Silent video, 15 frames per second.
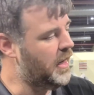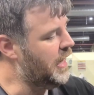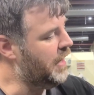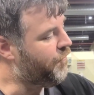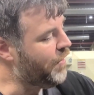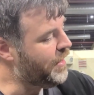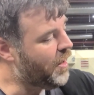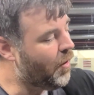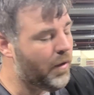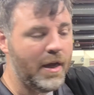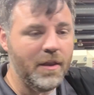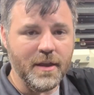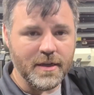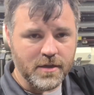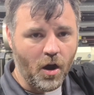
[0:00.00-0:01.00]
if we don't
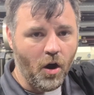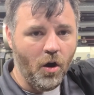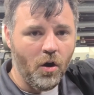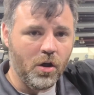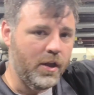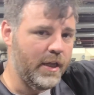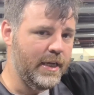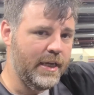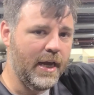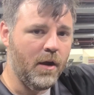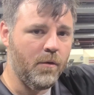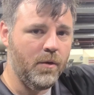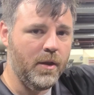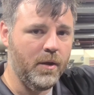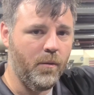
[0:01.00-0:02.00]
get this all cleaned
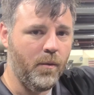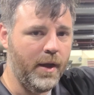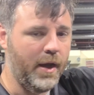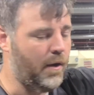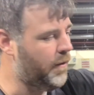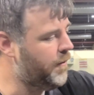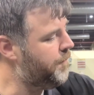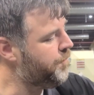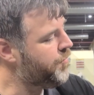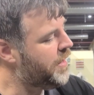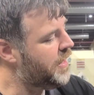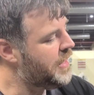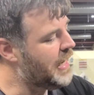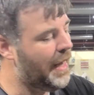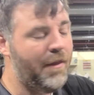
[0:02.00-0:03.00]
out really well.
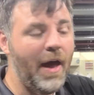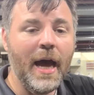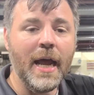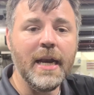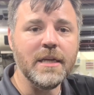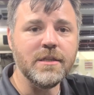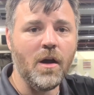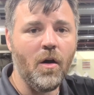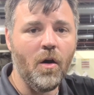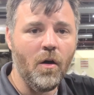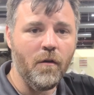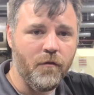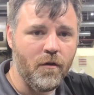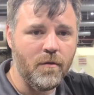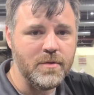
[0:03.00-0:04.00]
And that is
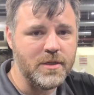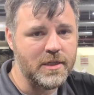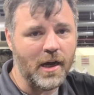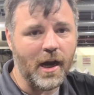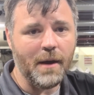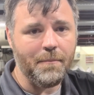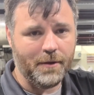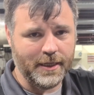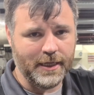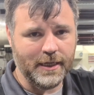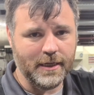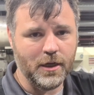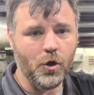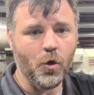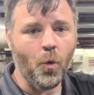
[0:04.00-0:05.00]
all from stop leak.
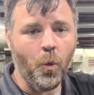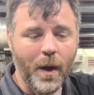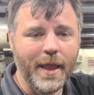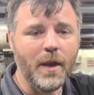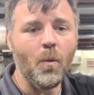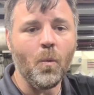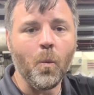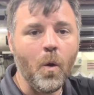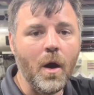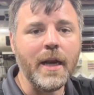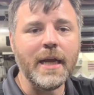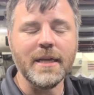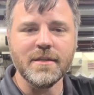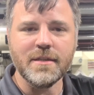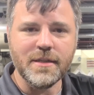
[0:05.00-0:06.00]
Quit
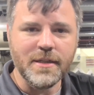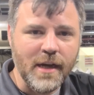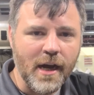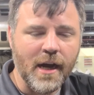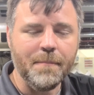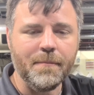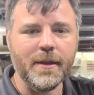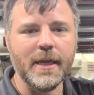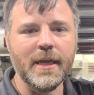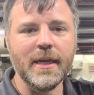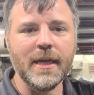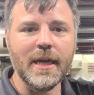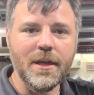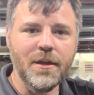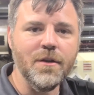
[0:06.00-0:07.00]
running stop leak
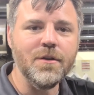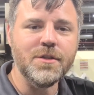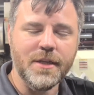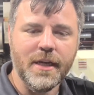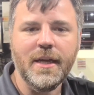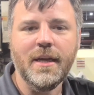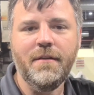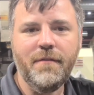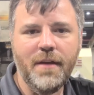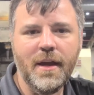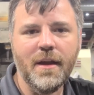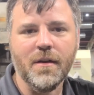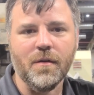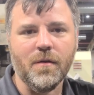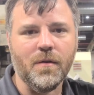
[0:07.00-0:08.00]
in your stinking
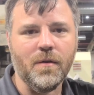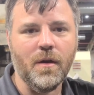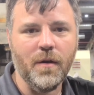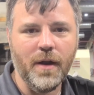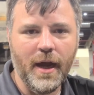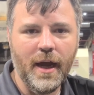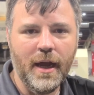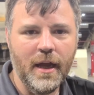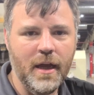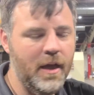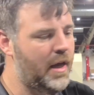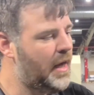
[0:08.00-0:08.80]
vehicle, okay?